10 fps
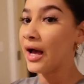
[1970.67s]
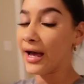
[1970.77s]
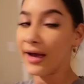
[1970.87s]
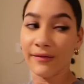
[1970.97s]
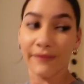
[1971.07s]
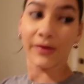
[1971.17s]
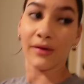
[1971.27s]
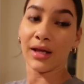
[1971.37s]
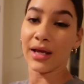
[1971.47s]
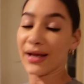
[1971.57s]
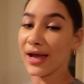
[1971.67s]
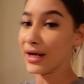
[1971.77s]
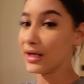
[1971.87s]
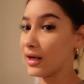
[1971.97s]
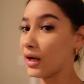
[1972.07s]
I feel like I
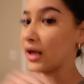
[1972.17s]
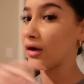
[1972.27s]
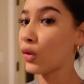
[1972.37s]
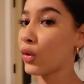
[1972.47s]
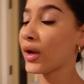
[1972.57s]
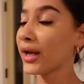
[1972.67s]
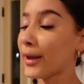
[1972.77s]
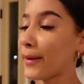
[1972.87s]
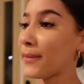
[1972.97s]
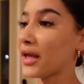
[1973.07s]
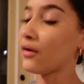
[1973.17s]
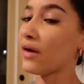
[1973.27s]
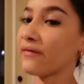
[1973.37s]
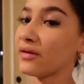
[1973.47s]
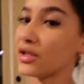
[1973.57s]
need a quick meal
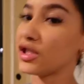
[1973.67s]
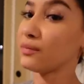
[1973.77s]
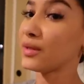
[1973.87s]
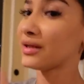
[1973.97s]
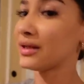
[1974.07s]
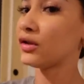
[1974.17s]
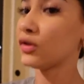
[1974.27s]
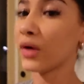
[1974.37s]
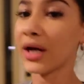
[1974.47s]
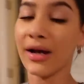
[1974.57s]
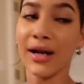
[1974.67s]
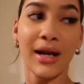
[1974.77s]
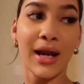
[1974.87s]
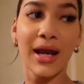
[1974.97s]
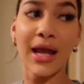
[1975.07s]
after the gym because I do work out at
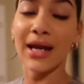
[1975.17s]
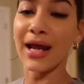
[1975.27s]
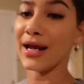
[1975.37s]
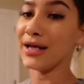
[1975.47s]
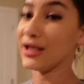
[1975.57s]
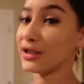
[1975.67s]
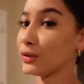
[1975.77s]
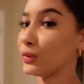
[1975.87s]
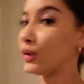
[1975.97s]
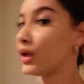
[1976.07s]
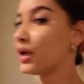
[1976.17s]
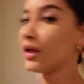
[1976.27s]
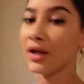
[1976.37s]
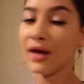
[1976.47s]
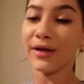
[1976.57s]
night and I need to
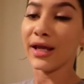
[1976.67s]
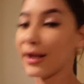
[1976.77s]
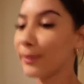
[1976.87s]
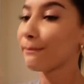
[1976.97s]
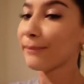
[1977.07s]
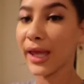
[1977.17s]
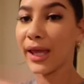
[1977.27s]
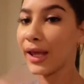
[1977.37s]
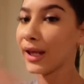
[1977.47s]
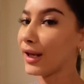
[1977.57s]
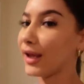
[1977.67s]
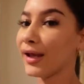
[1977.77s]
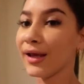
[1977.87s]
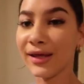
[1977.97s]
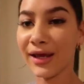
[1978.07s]
hurry it up then
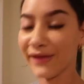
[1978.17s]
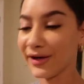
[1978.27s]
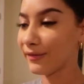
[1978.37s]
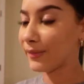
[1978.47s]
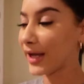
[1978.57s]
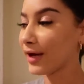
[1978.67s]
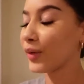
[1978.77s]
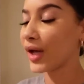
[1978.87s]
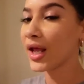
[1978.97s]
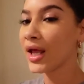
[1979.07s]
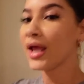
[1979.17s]
get ready for bed. But